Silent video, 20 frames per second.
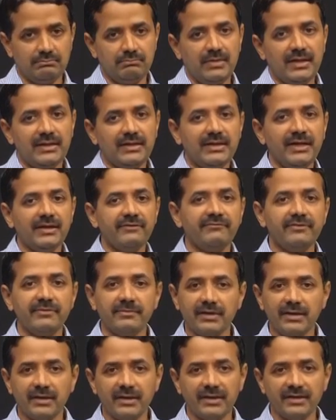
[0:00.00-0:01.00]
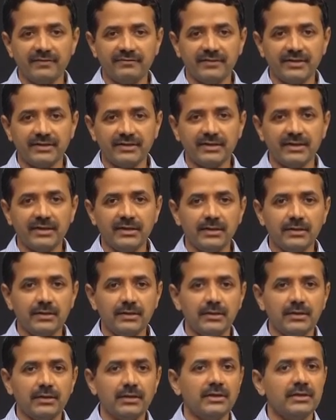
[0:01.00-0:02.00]
men and women are affected,
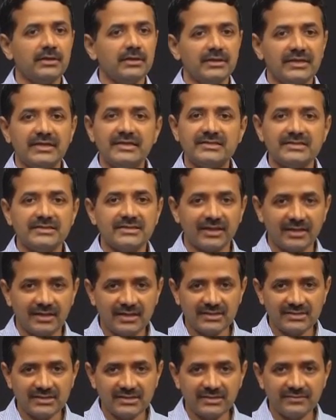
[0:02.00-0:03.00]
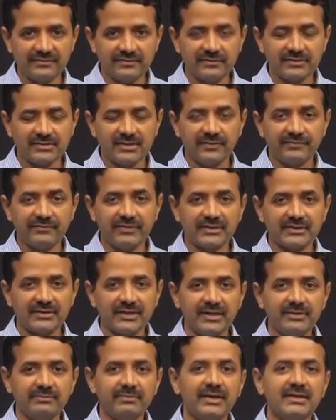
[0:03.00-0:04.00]
each generation is
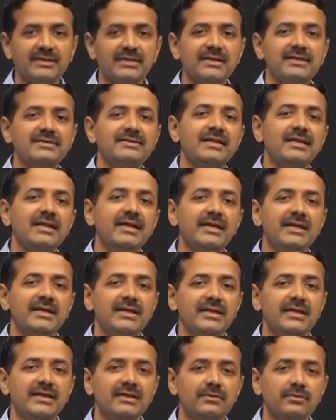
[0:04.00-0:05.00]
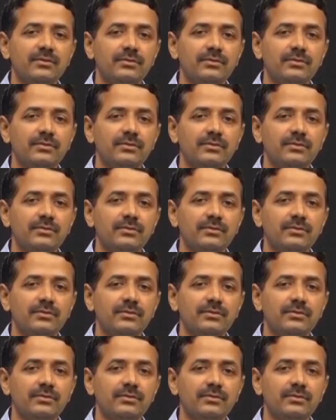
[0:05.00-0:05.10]
affected, but there is a lady